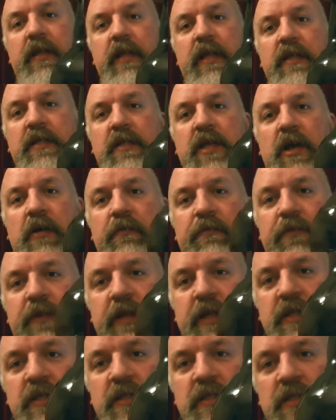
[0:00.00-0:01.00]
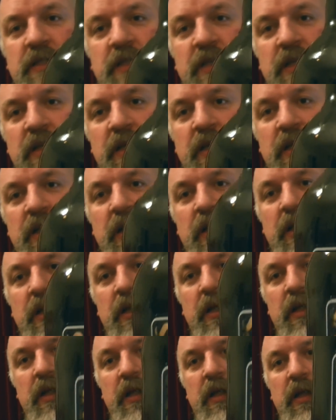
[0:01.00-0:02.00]
let's go for this.
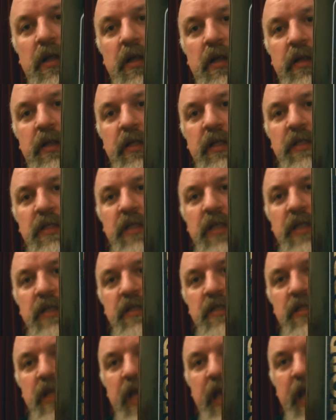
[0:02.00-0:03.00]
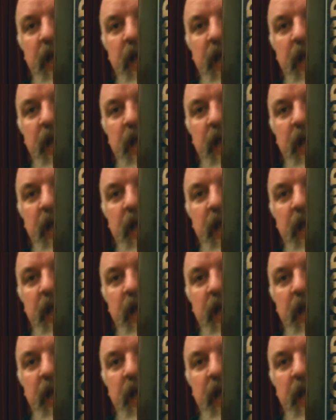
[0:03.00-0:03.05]
This is